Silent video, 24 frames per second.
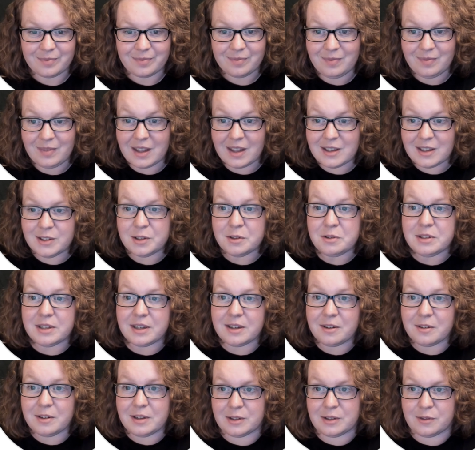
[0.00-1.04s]
So Ditto
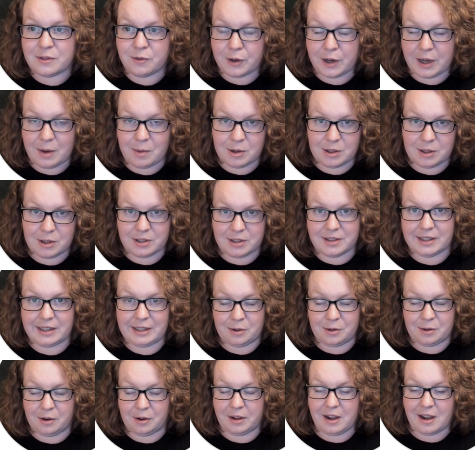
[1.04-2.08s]
is free, which is like
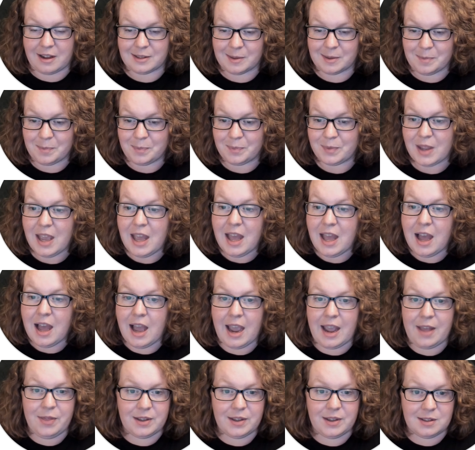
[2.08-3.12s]
totally awesome.
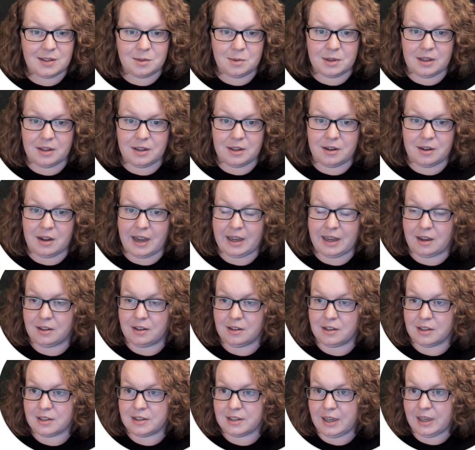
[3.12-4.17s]
And this is what the little icon
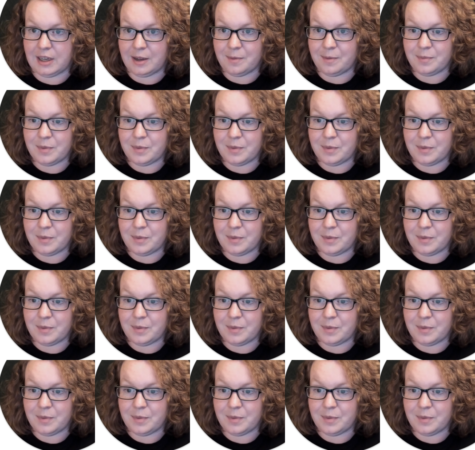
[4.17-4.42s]
looks like.